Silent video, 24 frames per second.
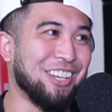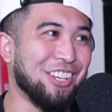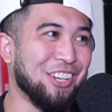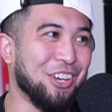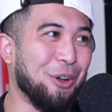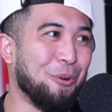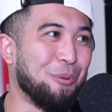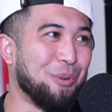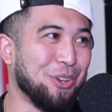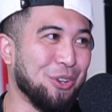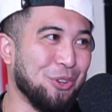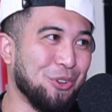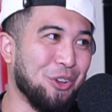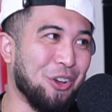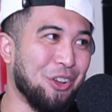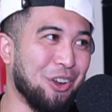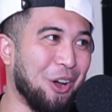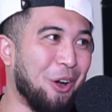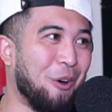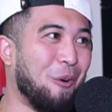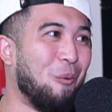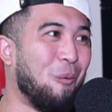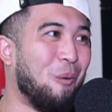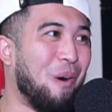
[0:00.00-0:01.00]
you know, when you go
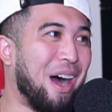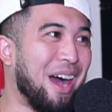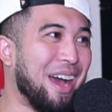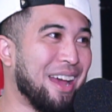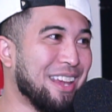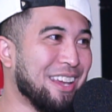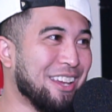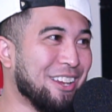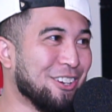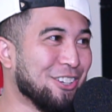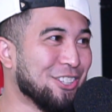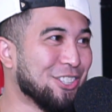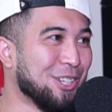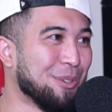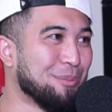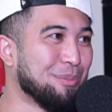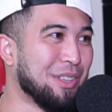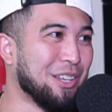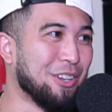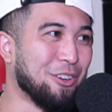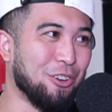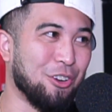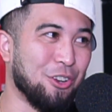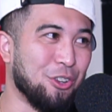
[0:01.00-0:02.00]
to Hawaii or
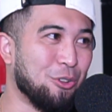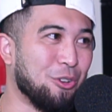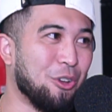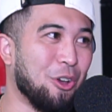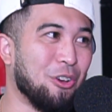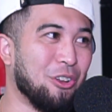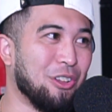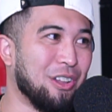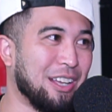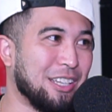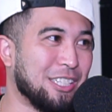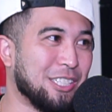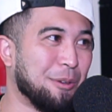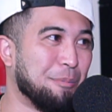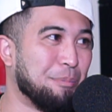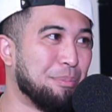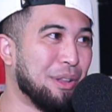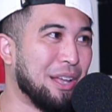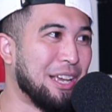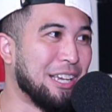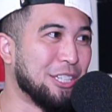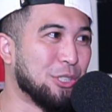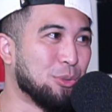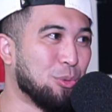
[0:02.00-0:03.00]
something, or you go like some
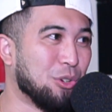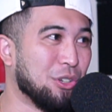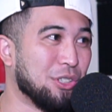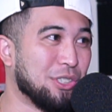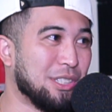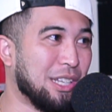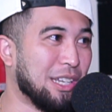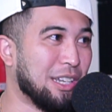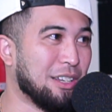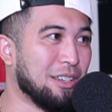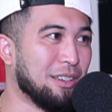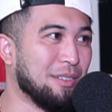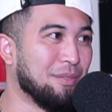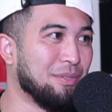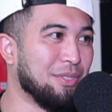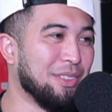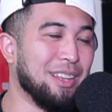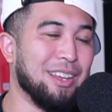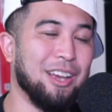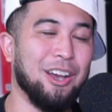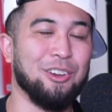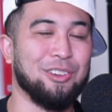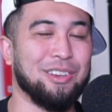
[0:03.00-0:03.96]
place where it's like, I've never been.